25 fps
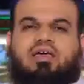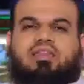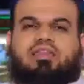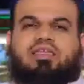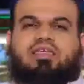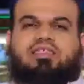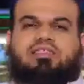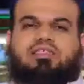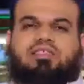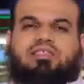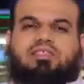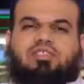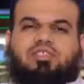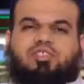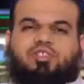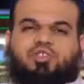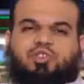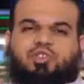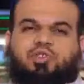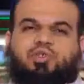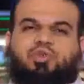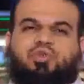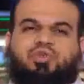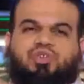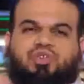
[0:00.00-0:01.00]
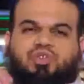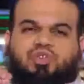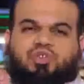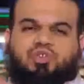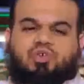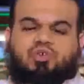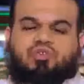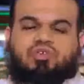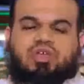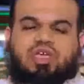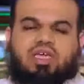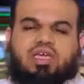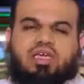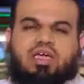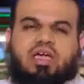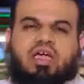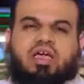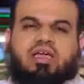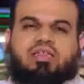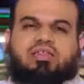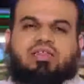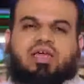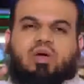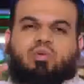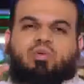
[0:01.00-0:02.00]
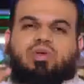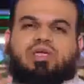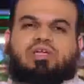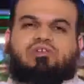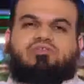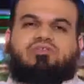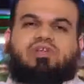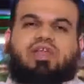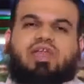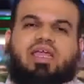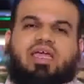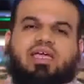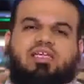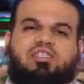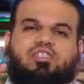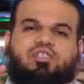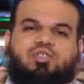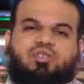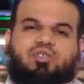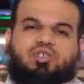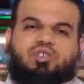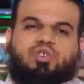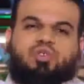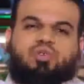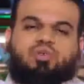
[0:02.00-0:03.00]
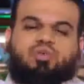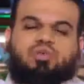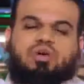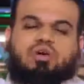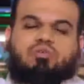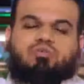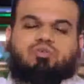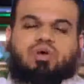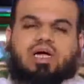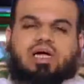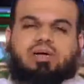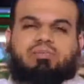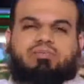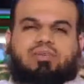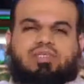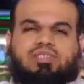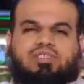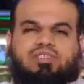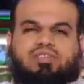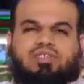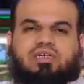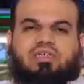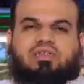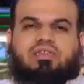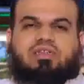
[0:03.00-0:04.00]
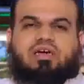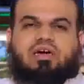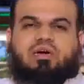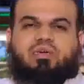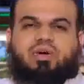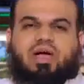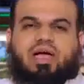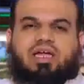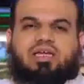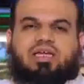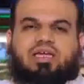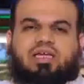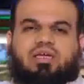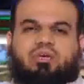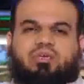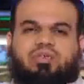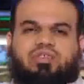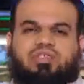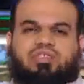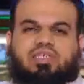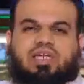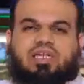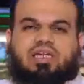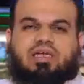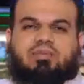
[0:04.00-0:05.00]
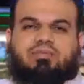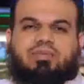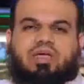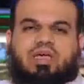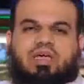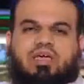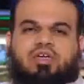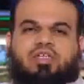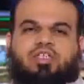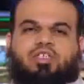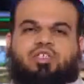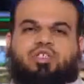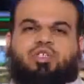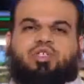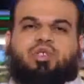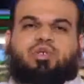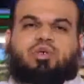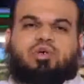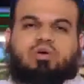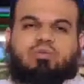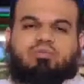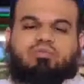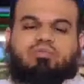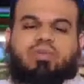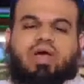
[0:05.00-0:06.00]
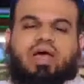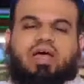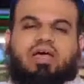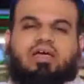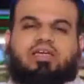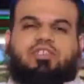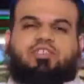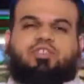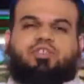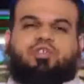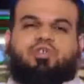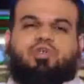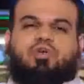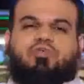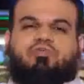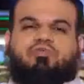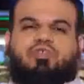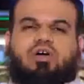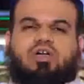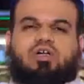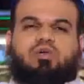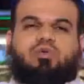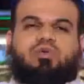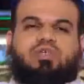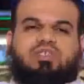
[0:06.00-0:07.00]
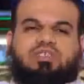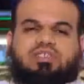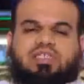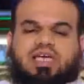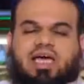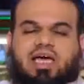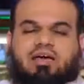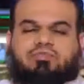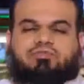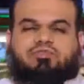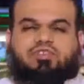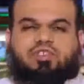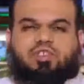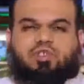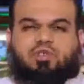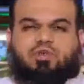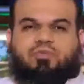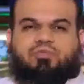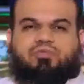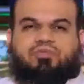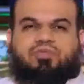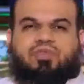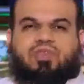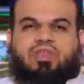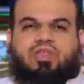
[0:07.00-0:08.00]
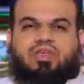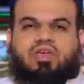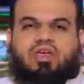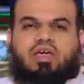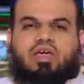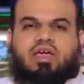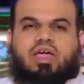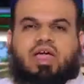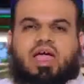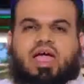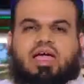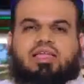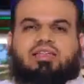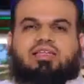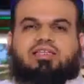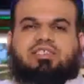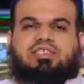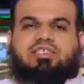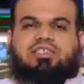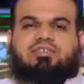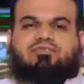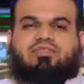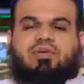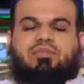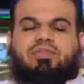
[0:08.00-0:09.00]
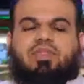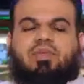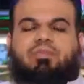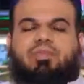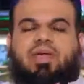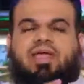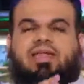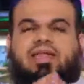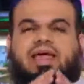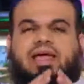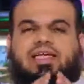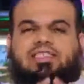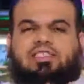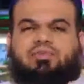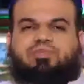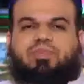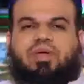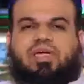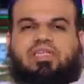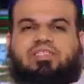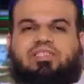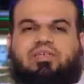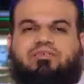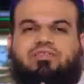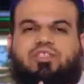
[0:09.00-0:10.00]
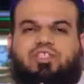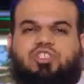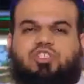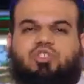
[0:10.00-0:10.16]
This is a true story that we relate to you, O Muhammad sallallahu alayhi wasallam, to your ummah and to your followers after you. And this is from the main aspects of the